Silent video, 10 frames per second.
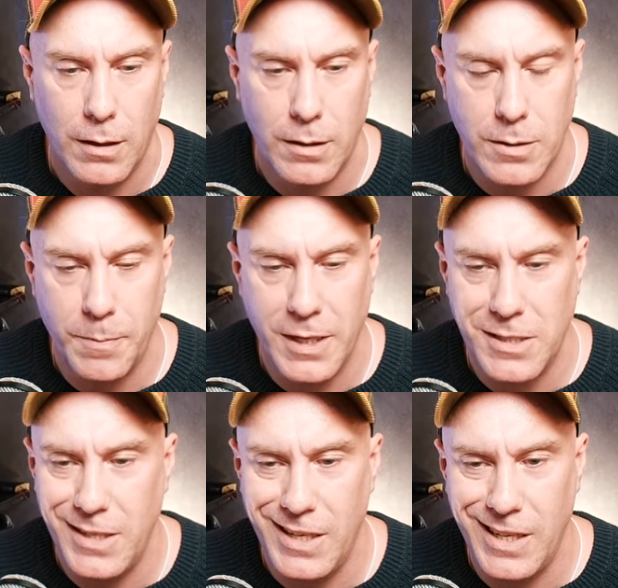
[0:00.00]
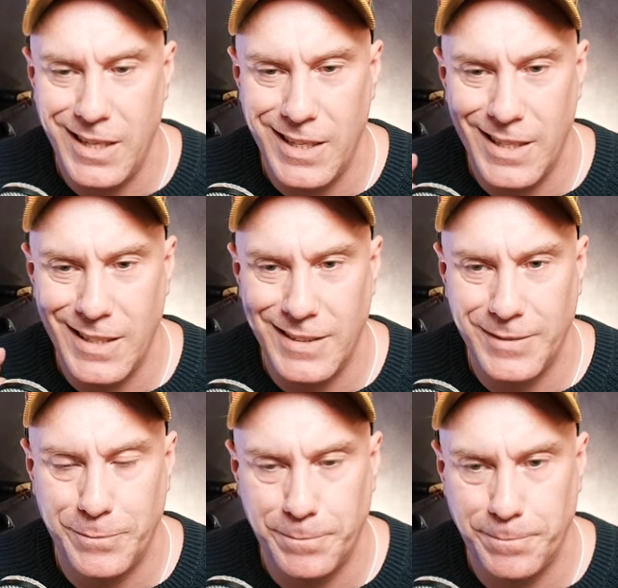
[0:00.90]
it's
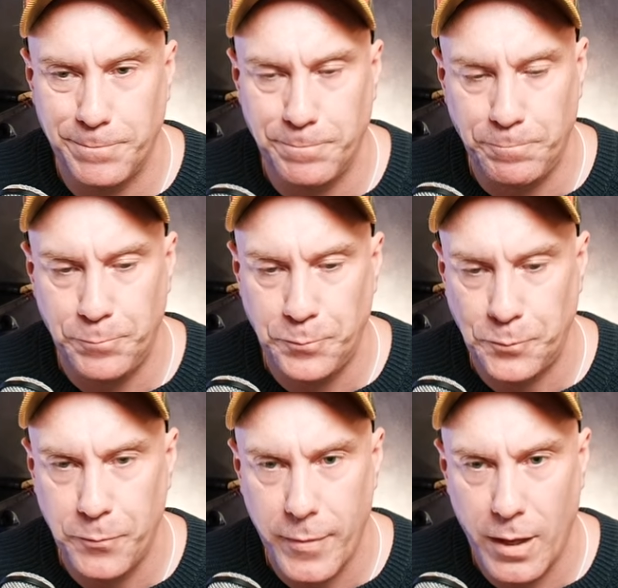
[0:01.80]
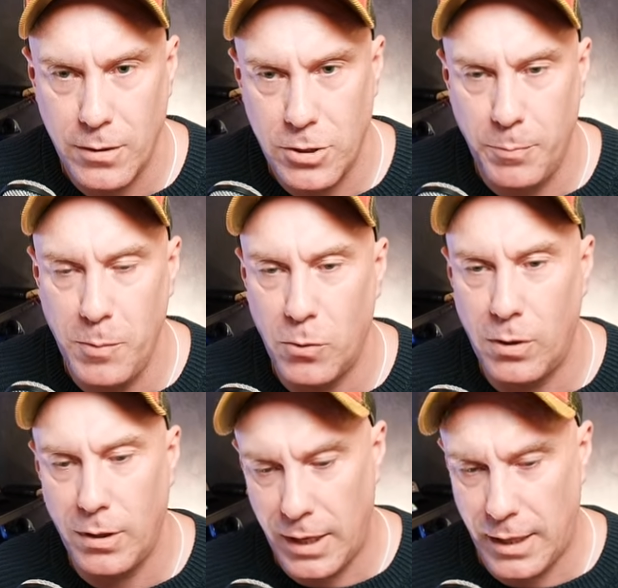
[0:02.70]
missing. Should be
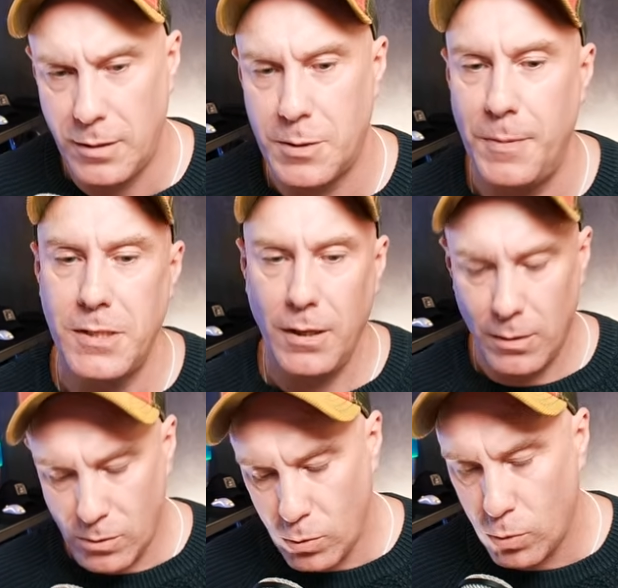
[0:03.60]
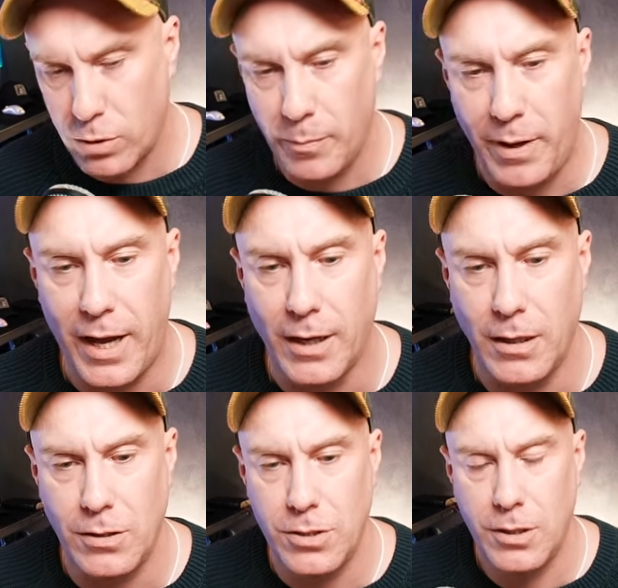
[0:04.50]
more than that. It's missing the core
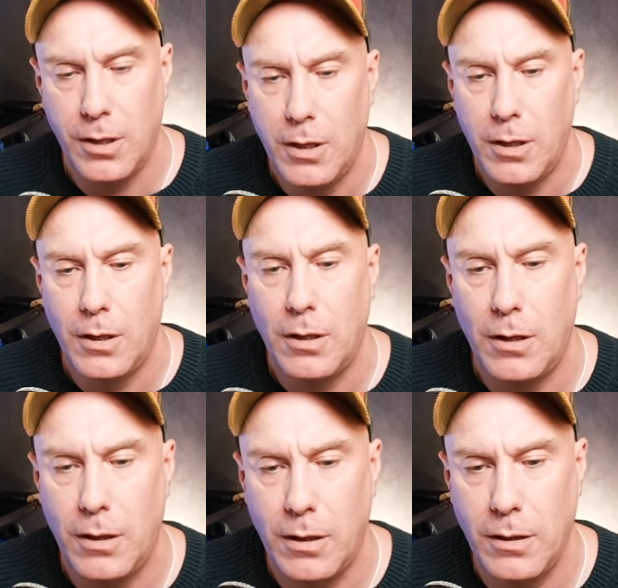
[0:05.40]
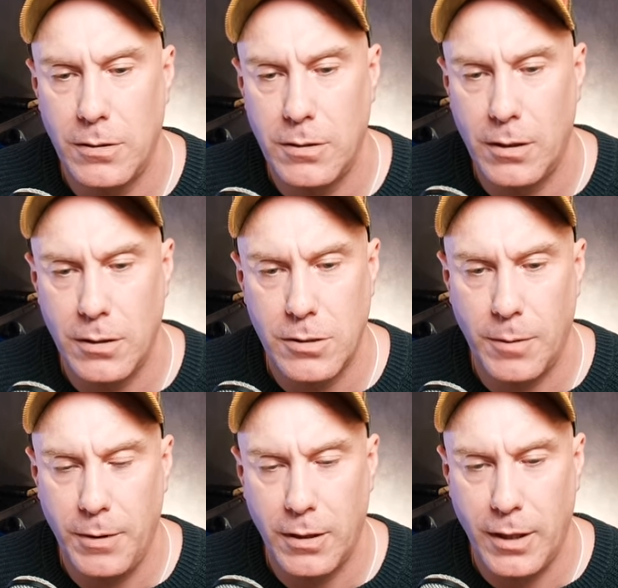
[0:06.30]
package. Is there
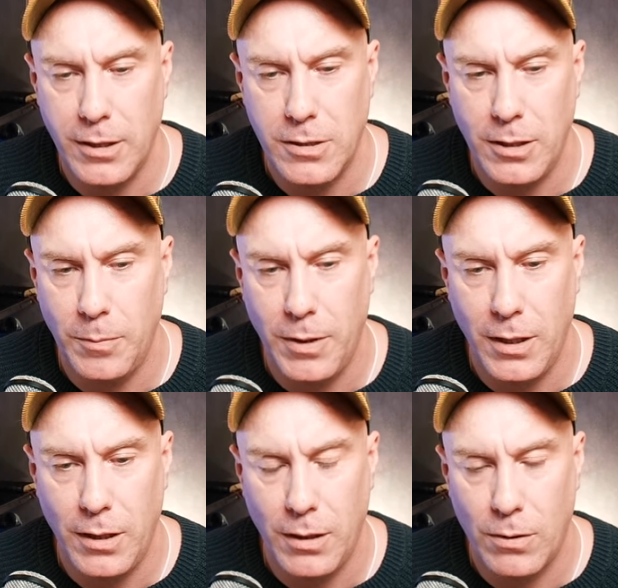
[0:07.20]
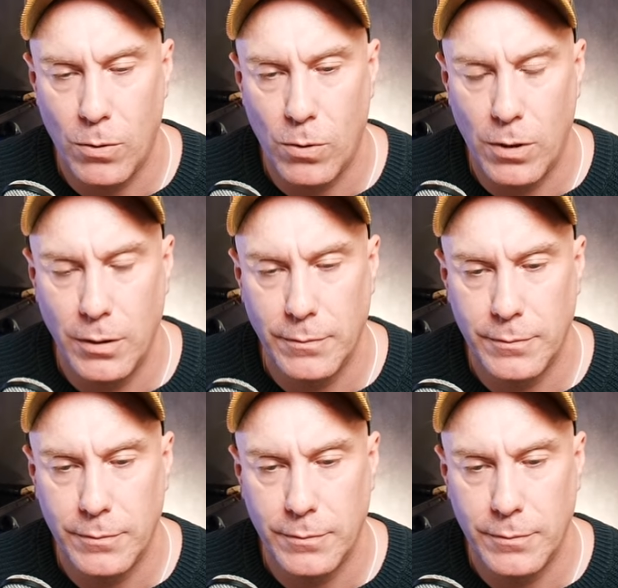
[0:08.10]
something like HTTP core?